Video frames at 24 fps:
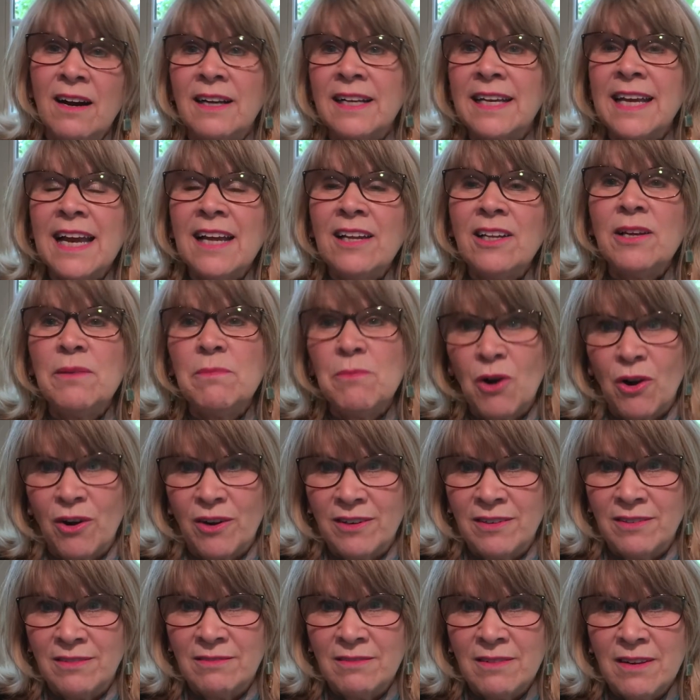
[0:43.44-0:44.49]
Kelly
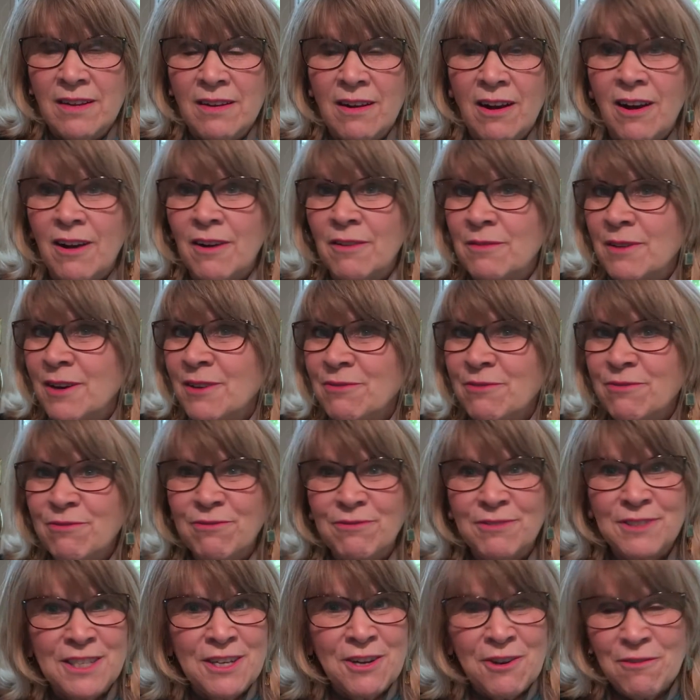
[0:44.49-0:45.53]
Martin a,
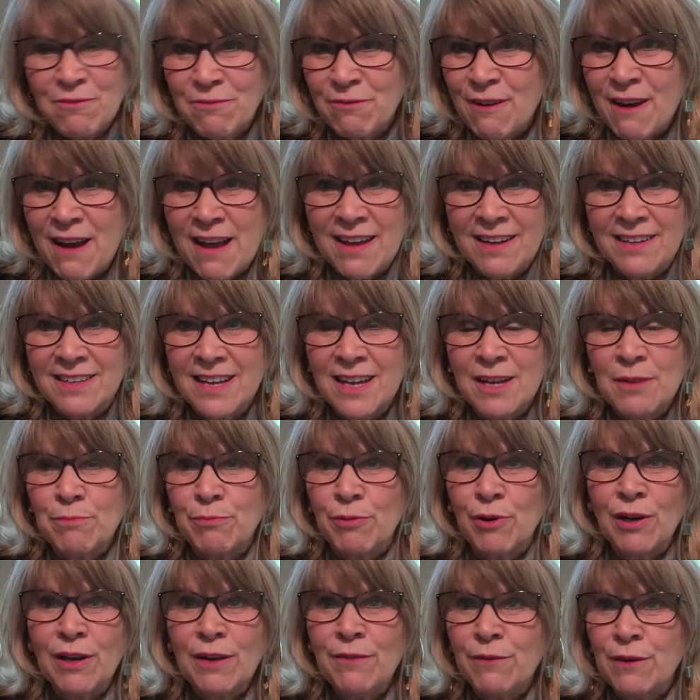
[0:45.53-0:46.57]
dear friend and
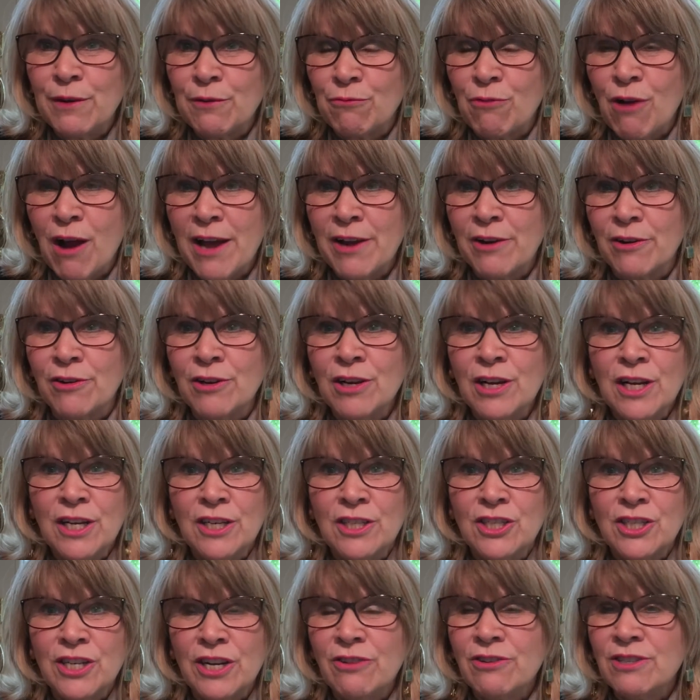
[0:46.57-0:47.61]
prolific writer
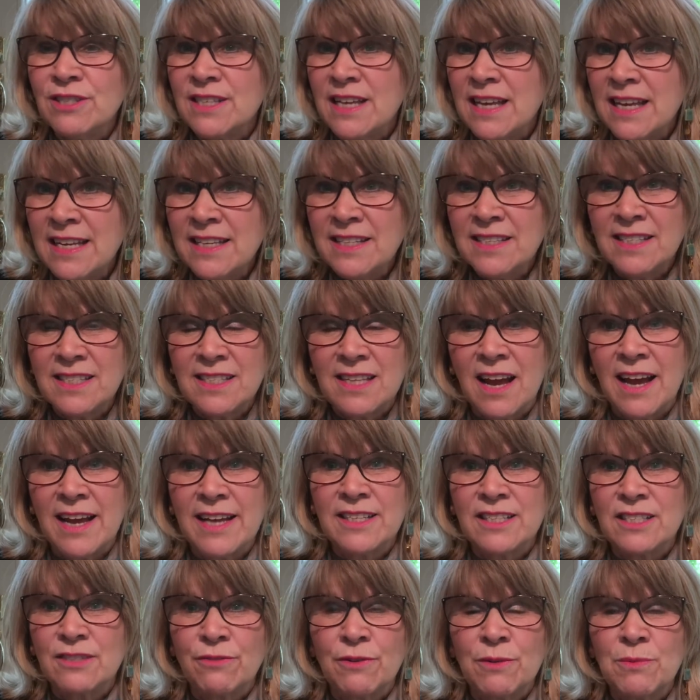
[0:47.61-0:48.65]
shares
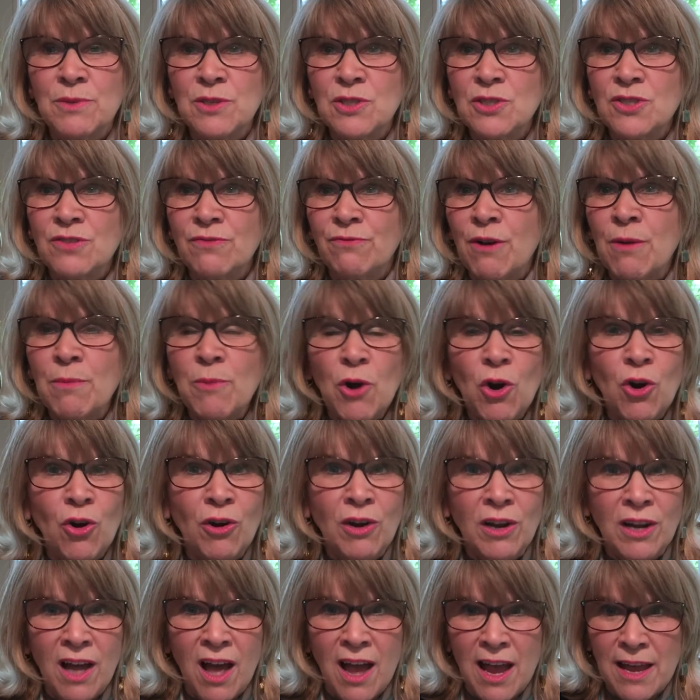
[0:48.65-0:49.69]
insights from this from her
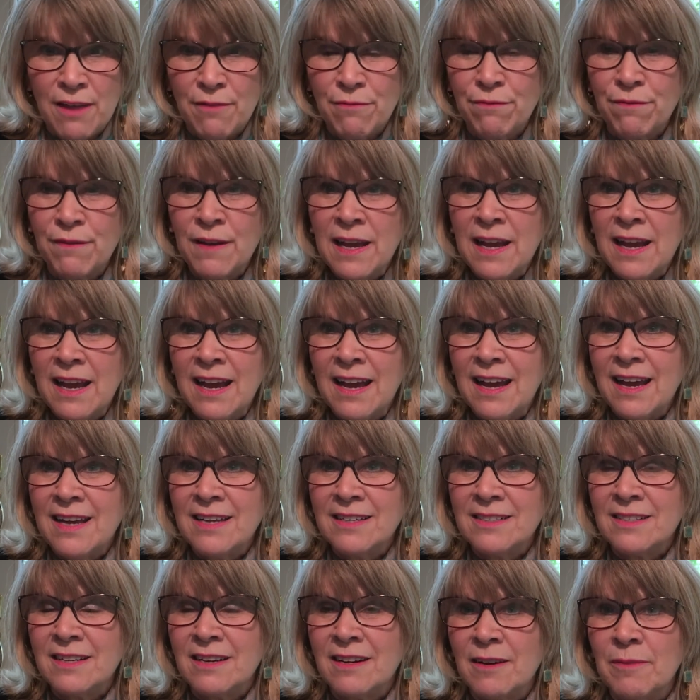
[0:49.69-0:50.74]
life
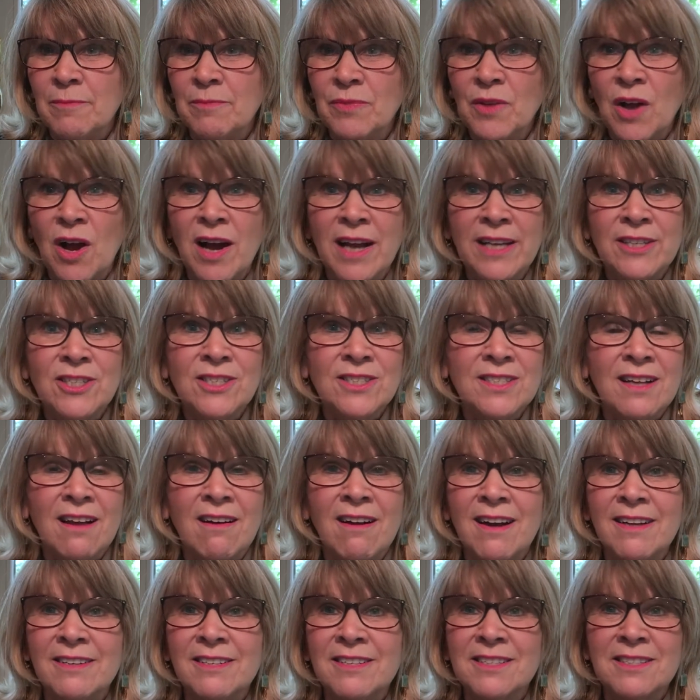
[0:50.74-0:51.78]
and um, I just
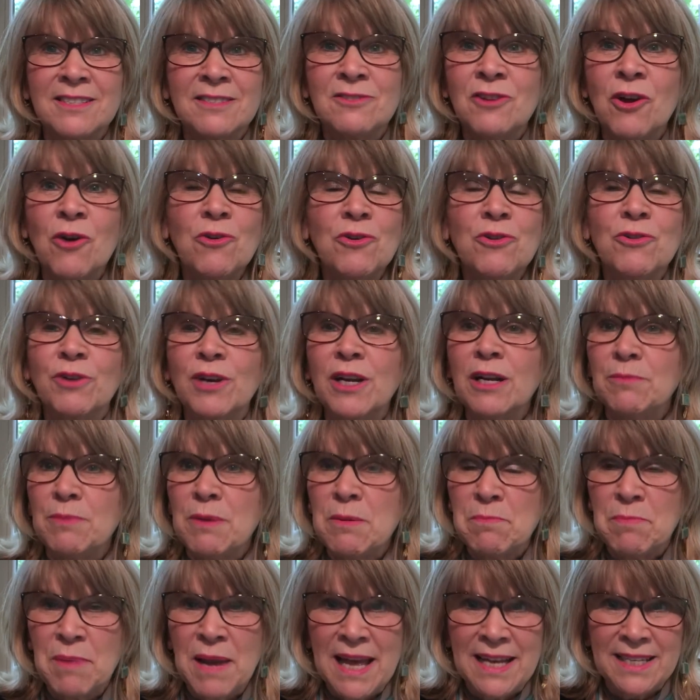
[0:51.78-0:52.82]
I just know you're going to be
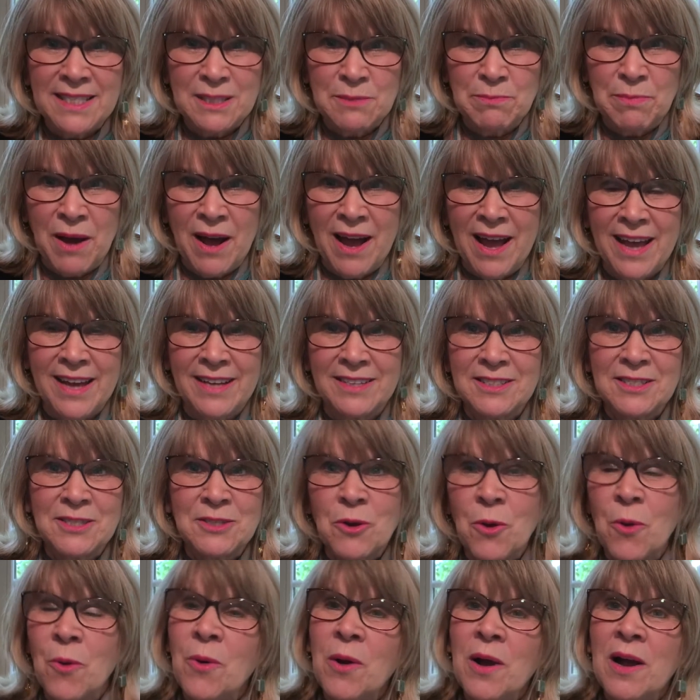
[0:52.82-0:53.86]
blessed by it
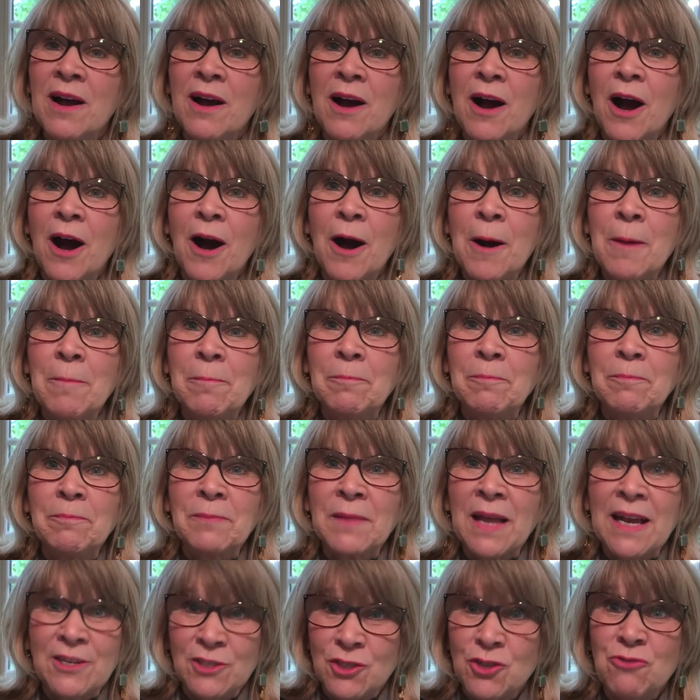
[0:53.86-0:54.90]
so um,
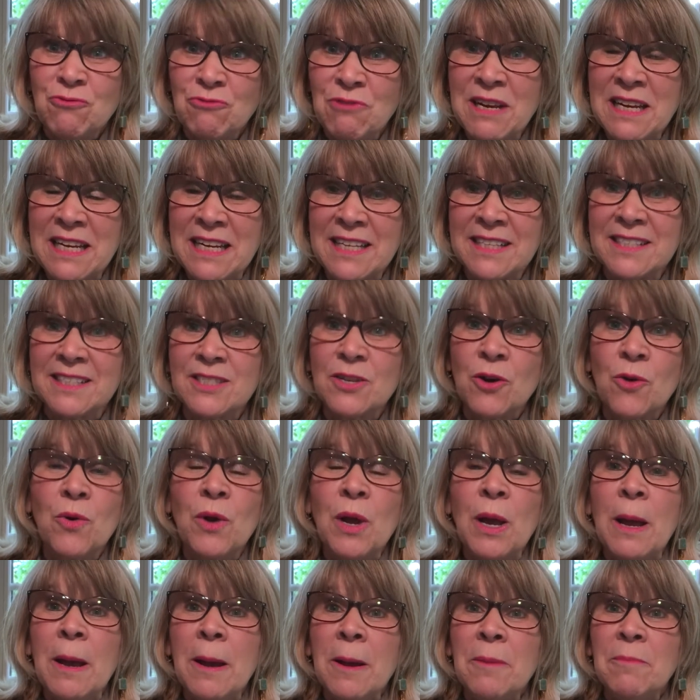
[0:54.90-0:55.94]
as you read it so
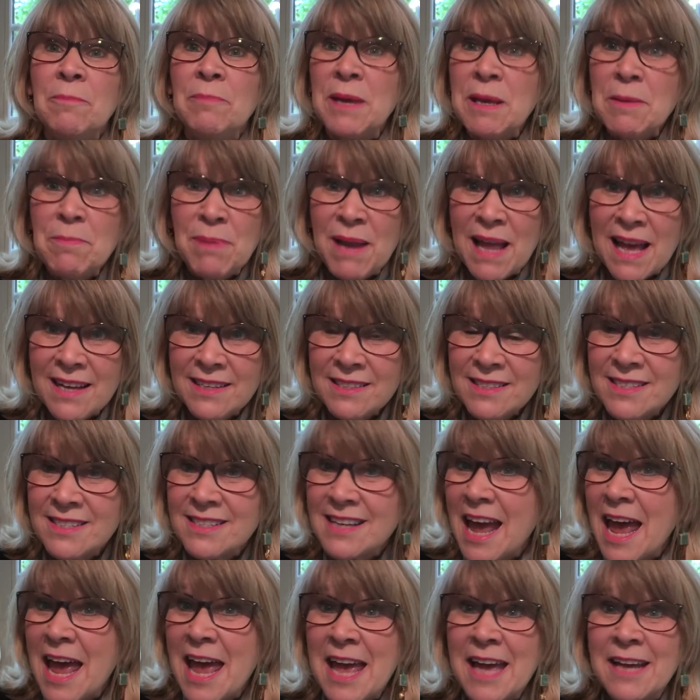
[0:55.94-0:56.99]
be blessed
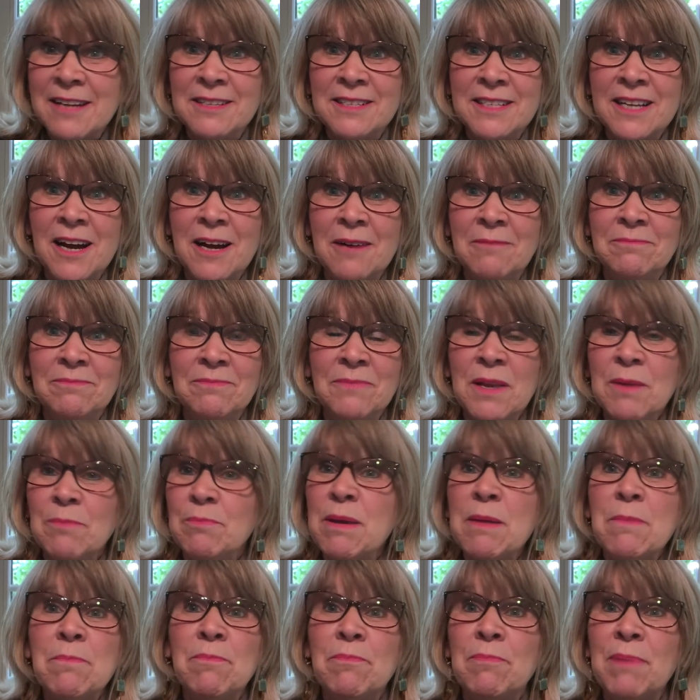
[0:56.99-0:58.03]
and um,
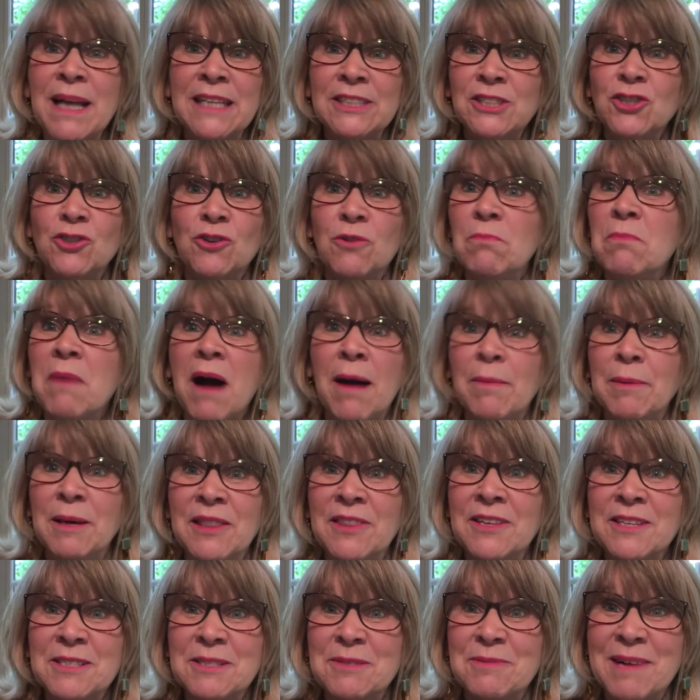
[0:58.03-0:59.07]
be bless your mama
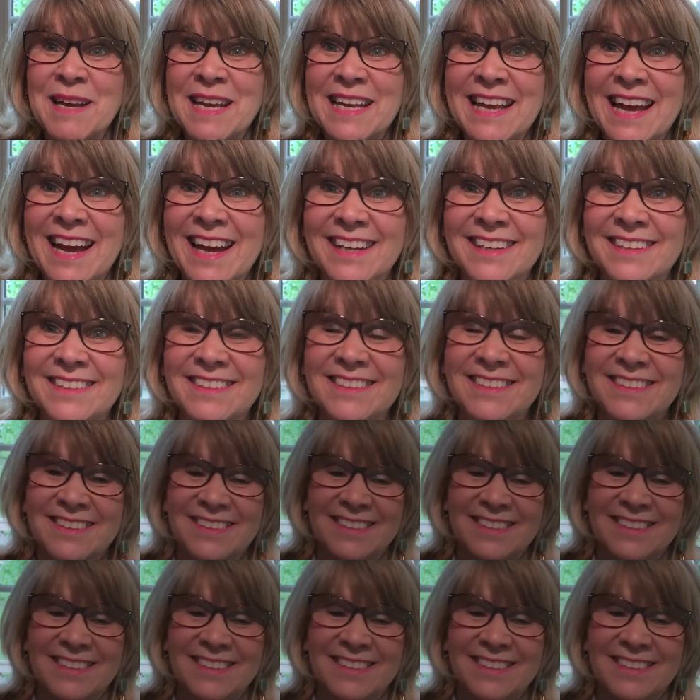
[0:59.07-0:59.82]
this weekend